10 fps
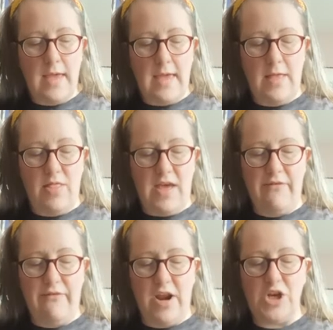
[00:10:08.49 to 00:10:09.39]
in their
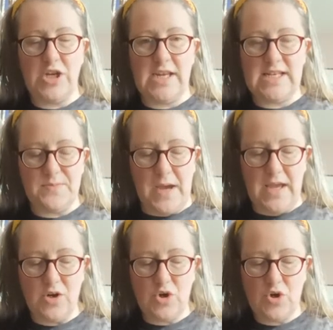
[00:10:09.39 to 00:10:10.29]

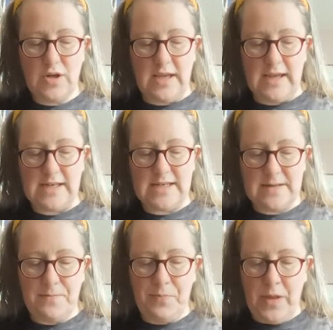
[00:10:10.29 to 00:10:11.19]
French-inspired treats.